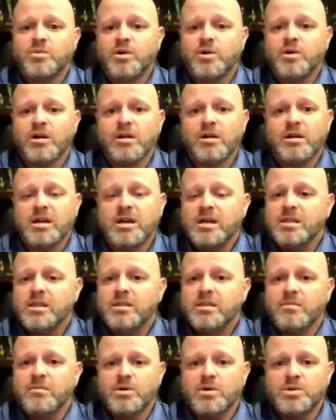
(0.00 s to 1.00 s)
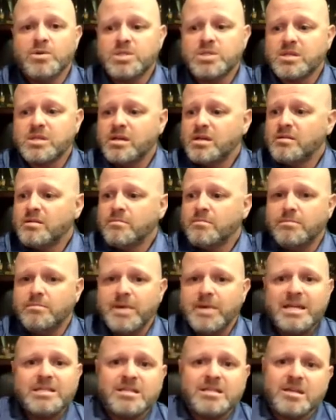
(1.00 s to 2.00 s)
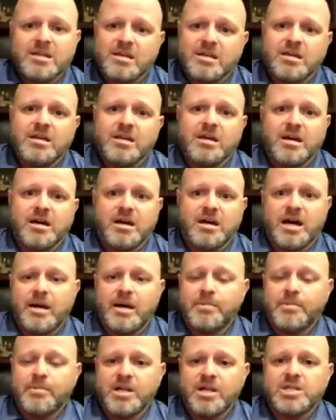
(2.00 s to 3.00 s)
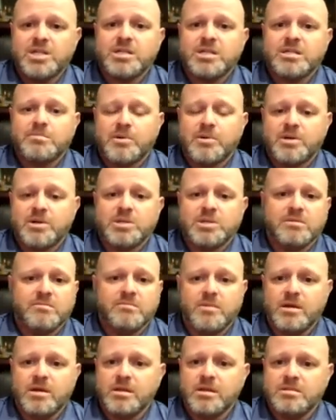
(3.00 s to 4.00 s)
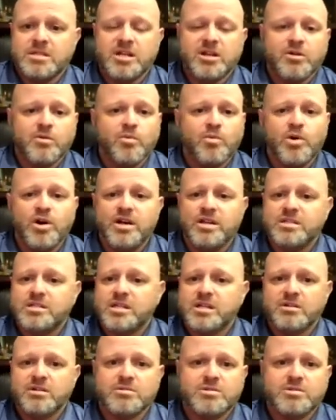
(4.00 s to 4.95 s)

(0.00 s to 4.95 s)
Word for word: to where the most basic operations person, tier 1,